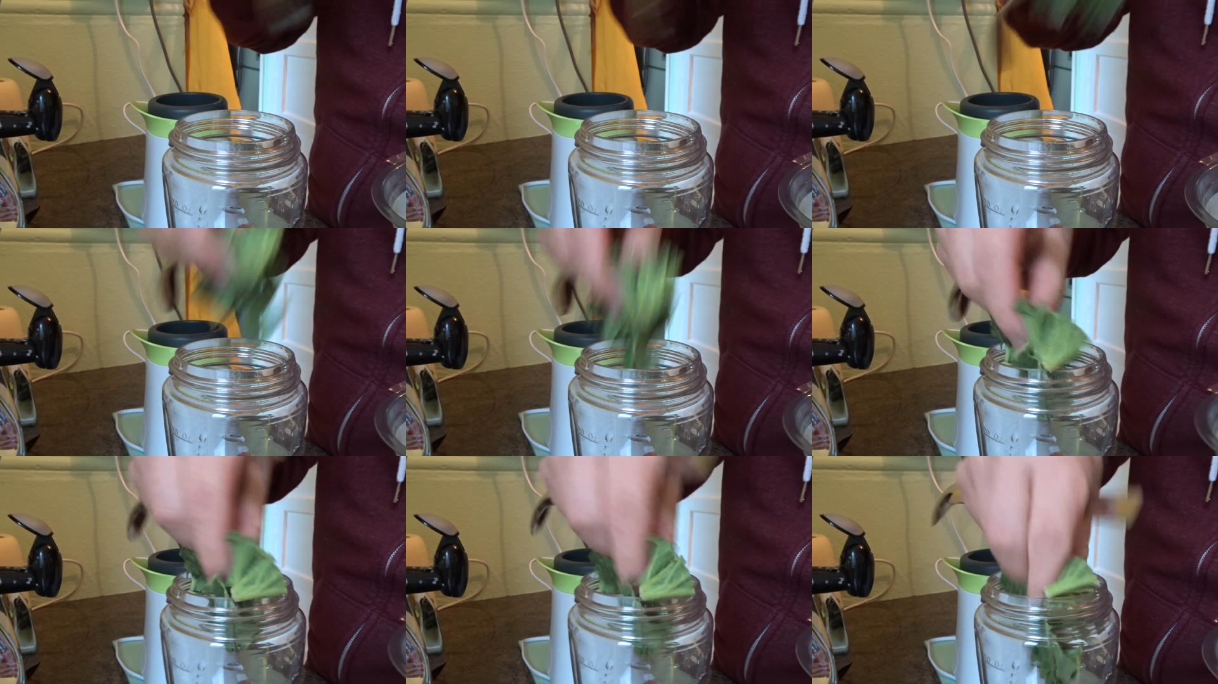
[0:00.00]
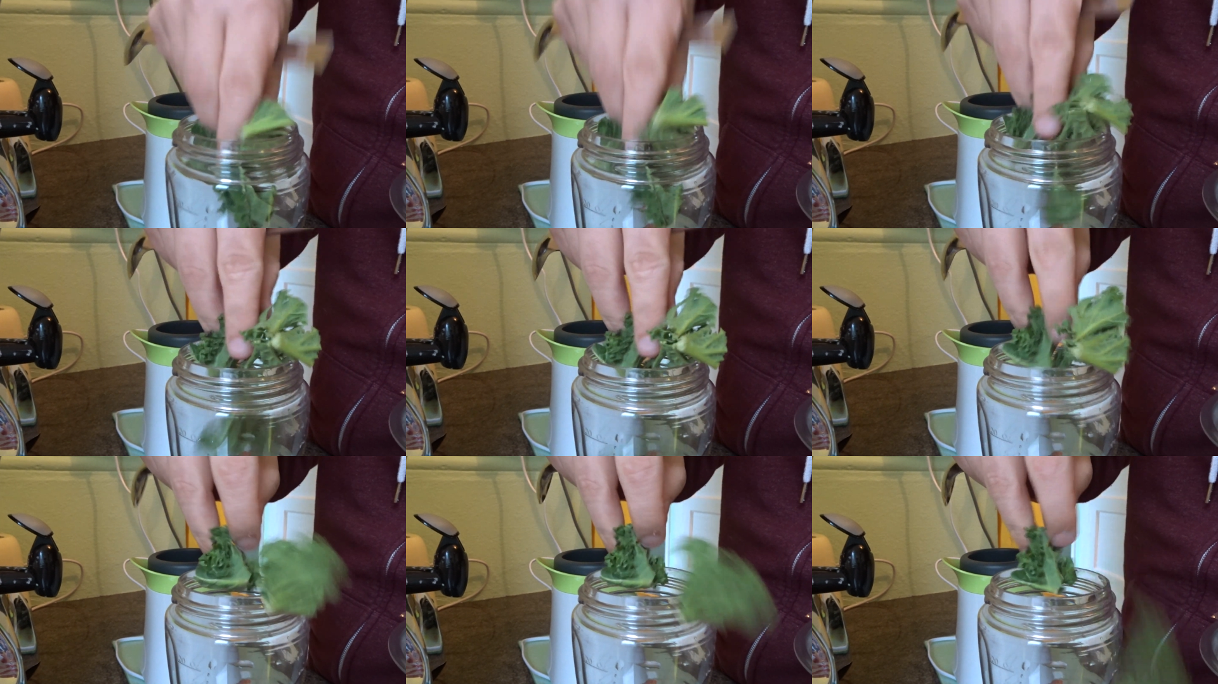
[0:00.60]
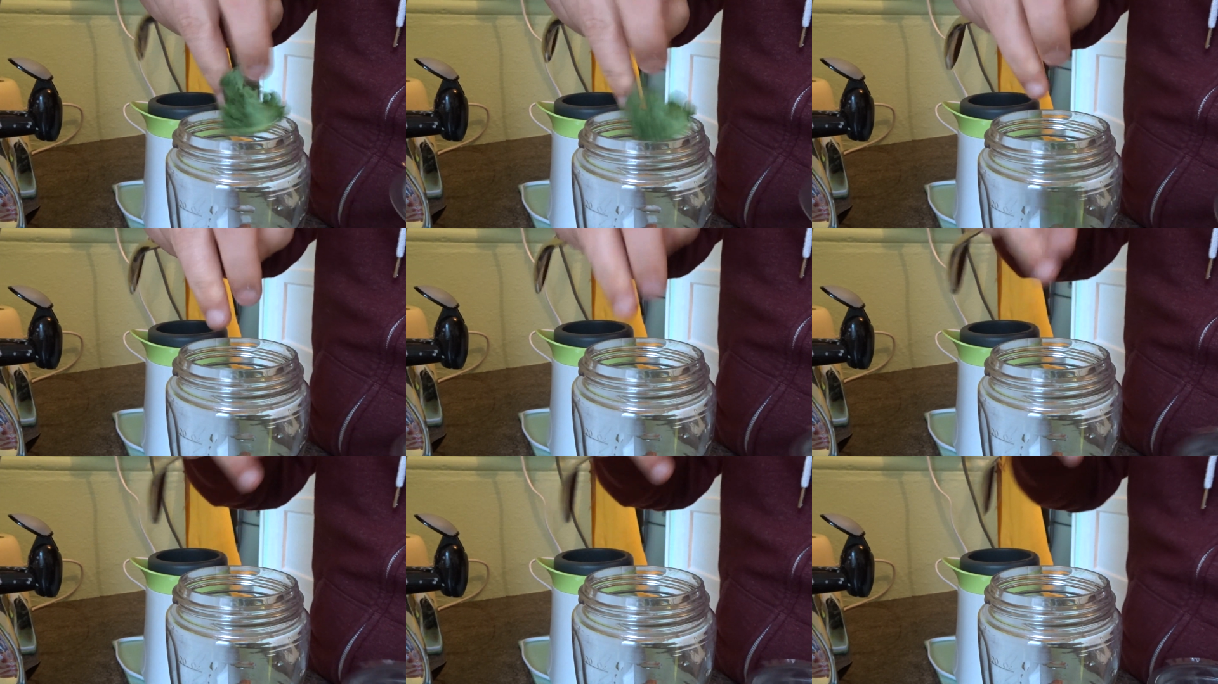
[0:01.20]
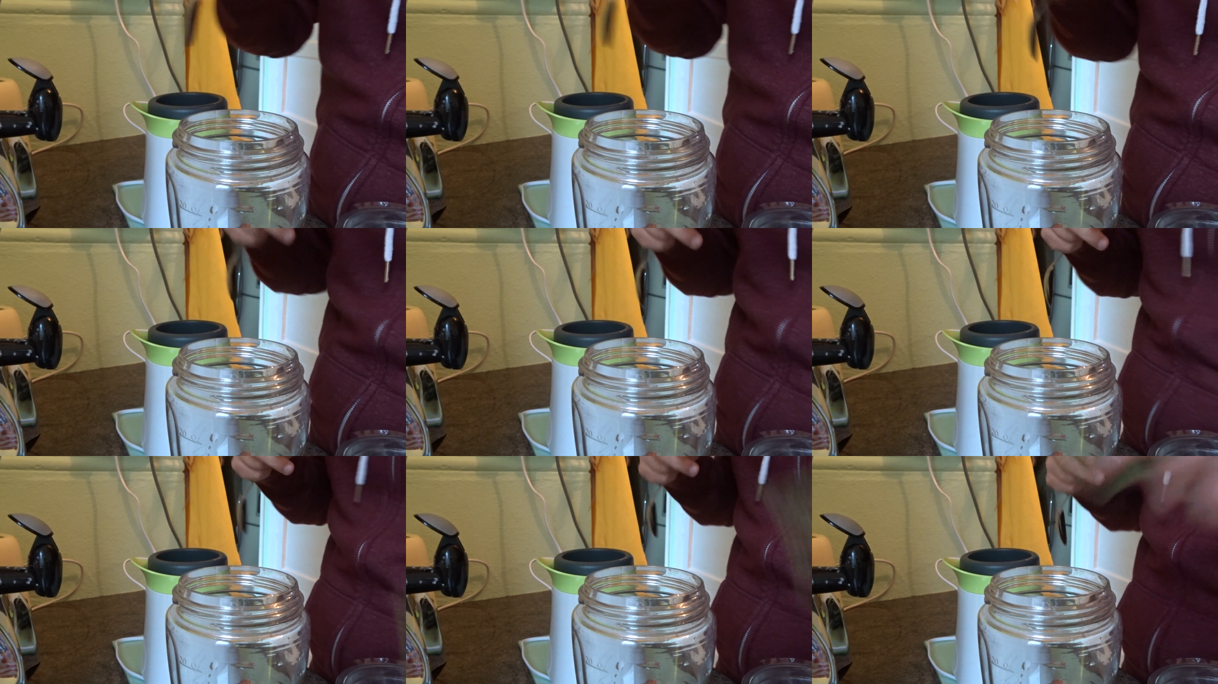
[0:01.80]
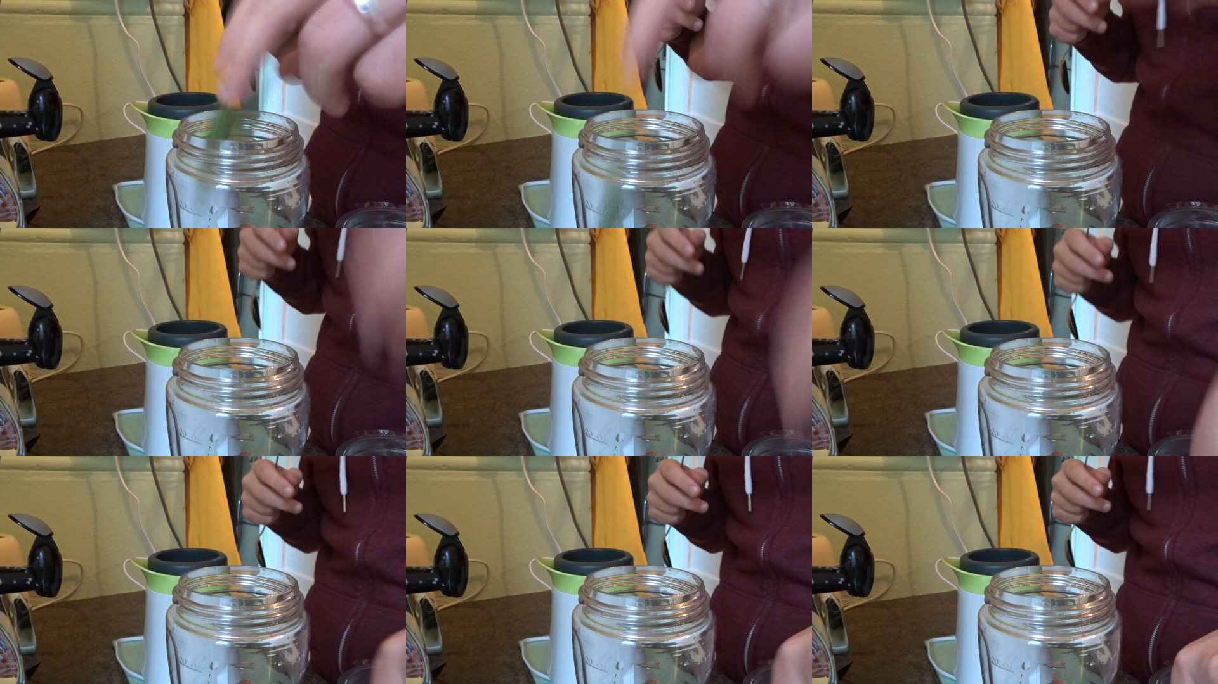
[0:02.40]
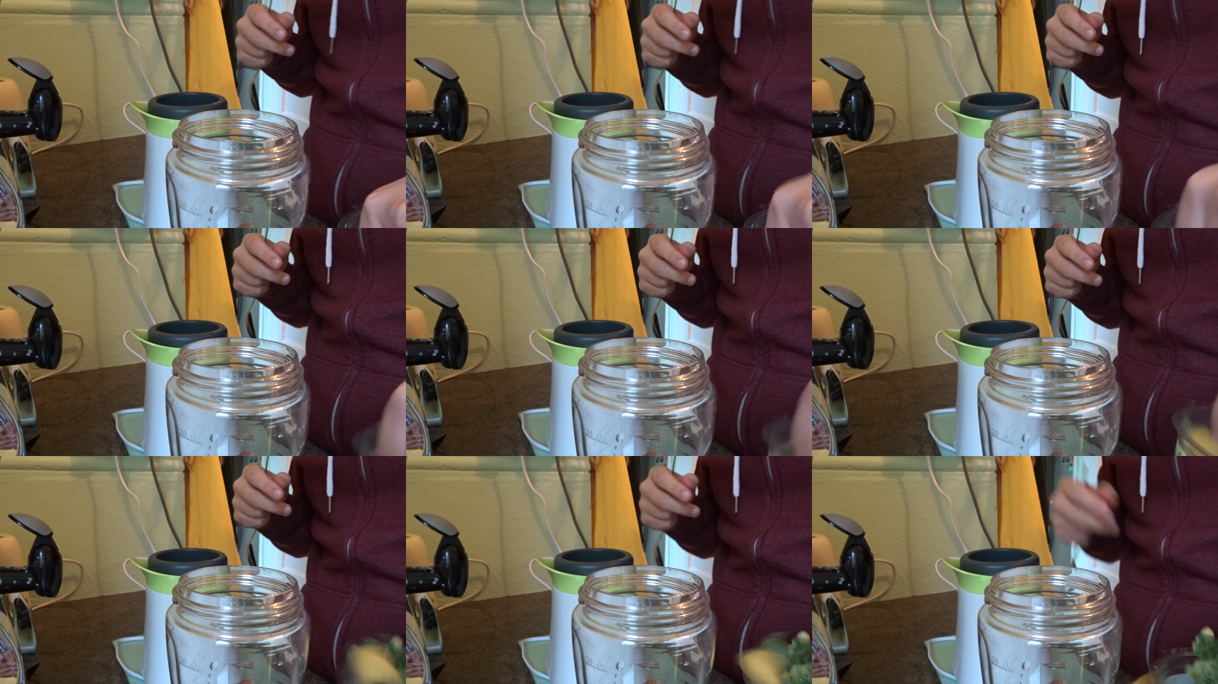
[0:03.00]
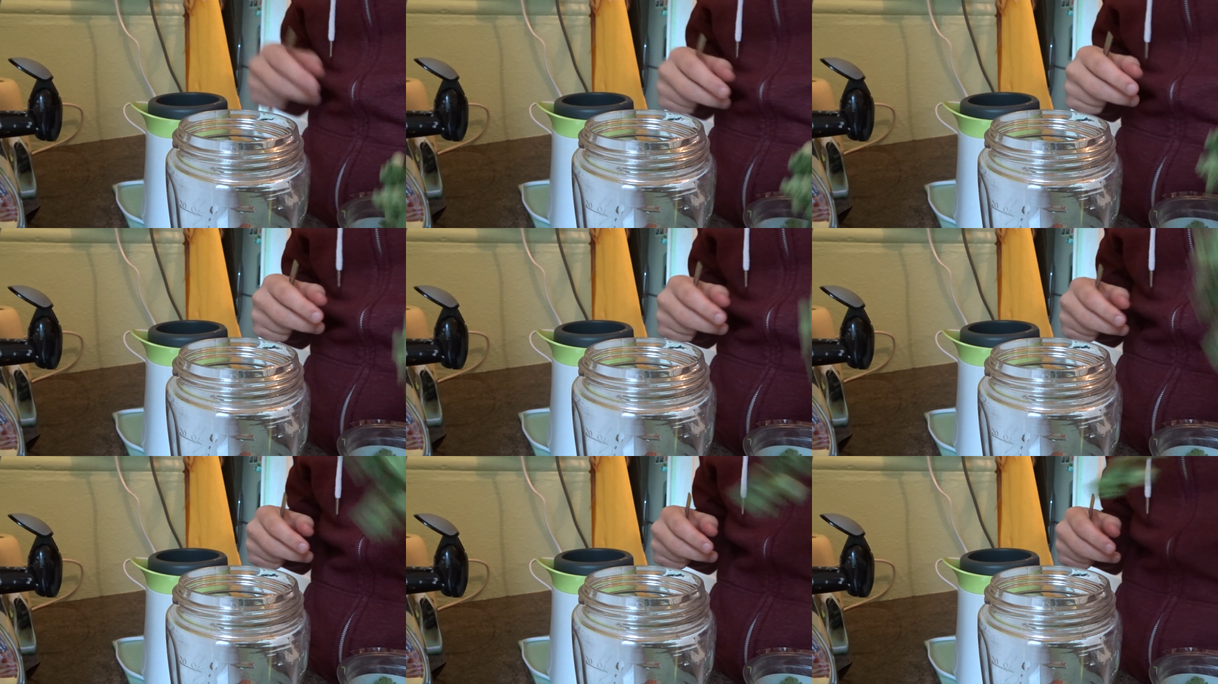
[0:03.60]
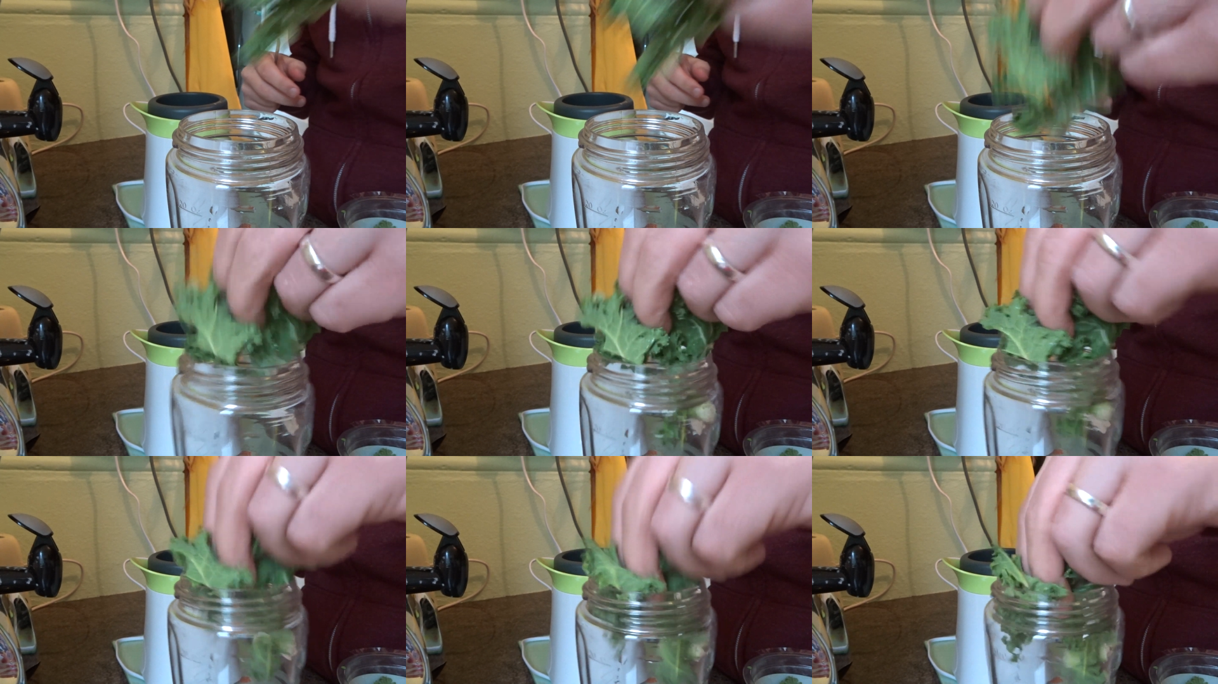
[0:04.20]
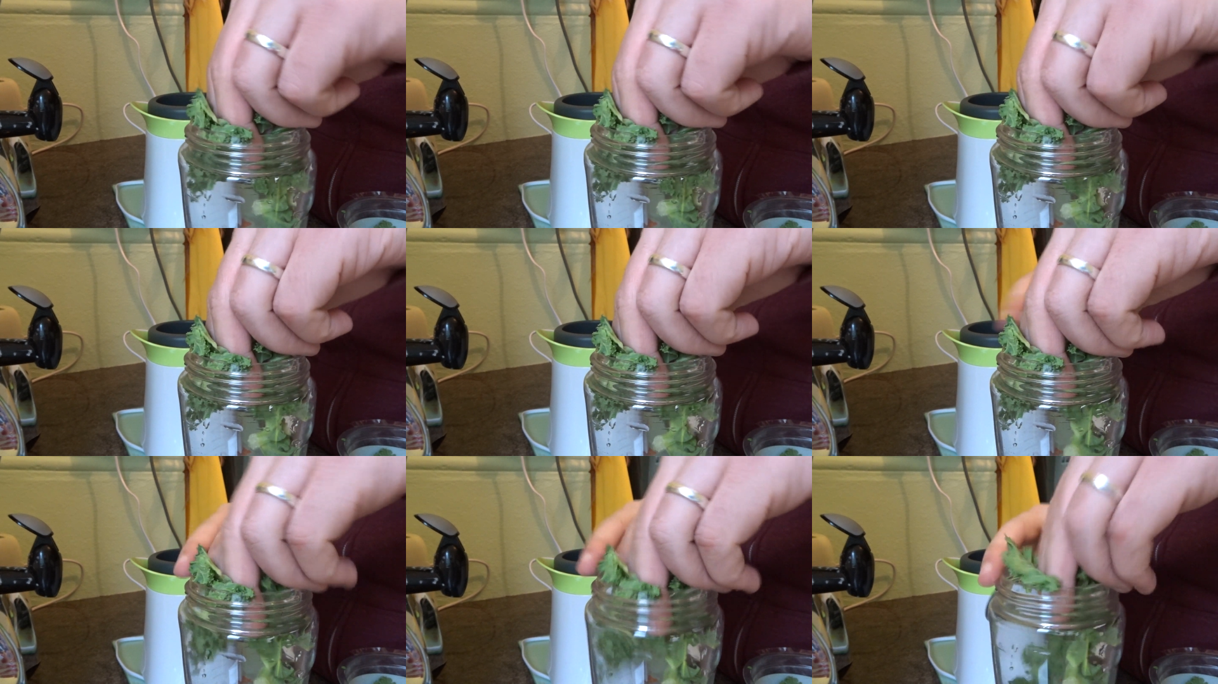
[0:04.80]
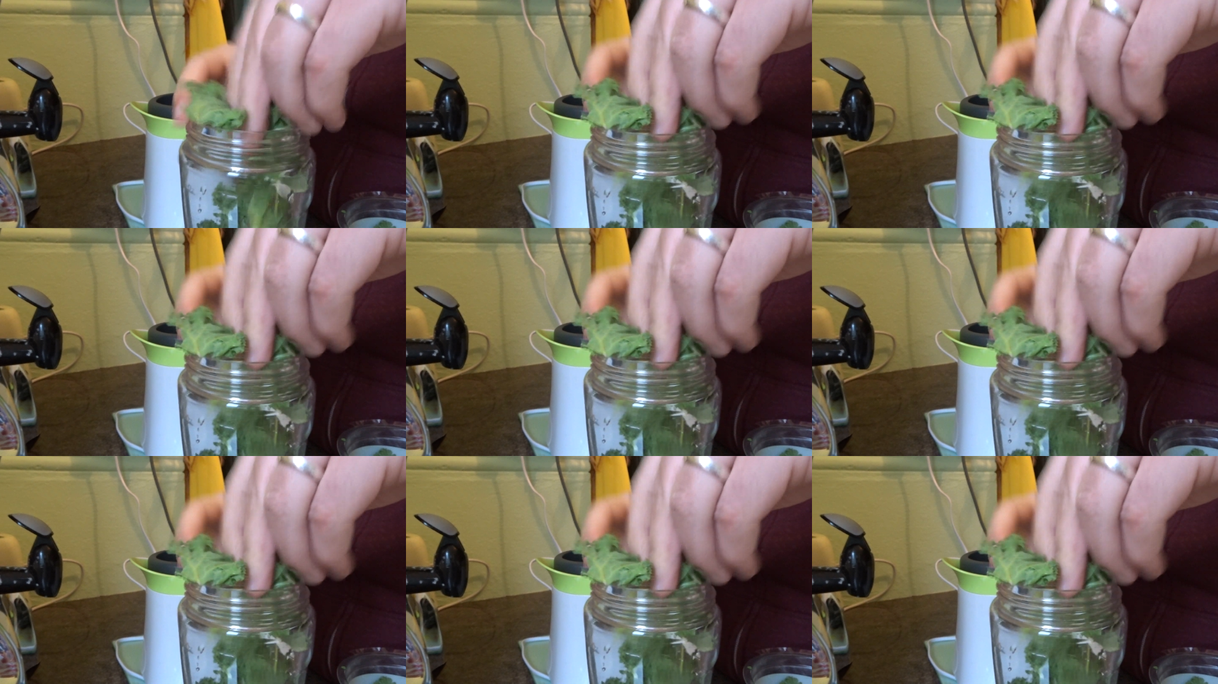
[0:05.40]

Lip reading: No face is visible, so there are no lips to read.